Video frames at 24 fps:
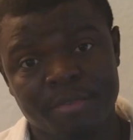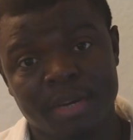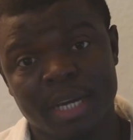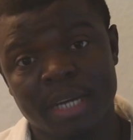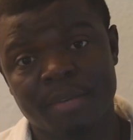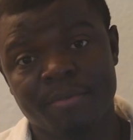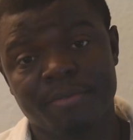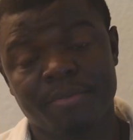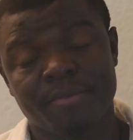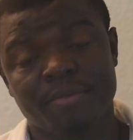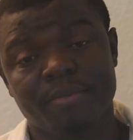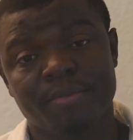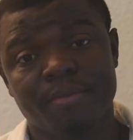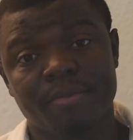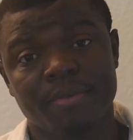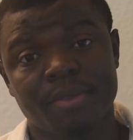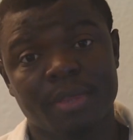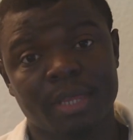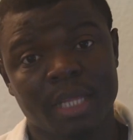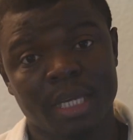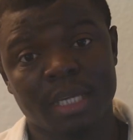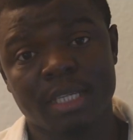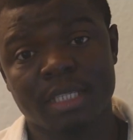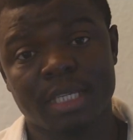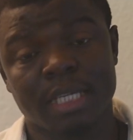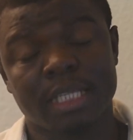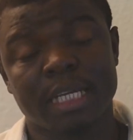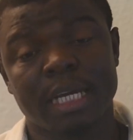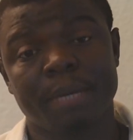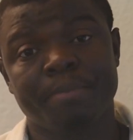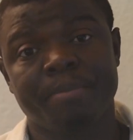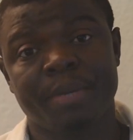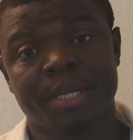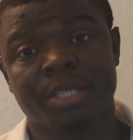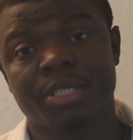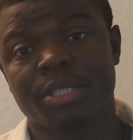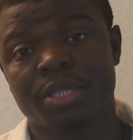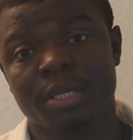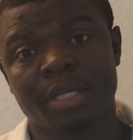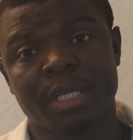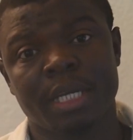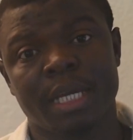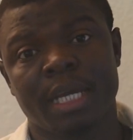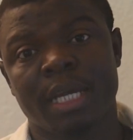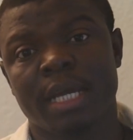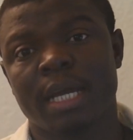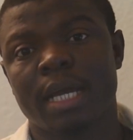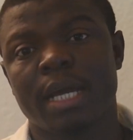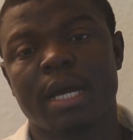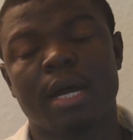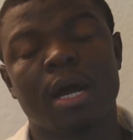5 things that I mentioned here,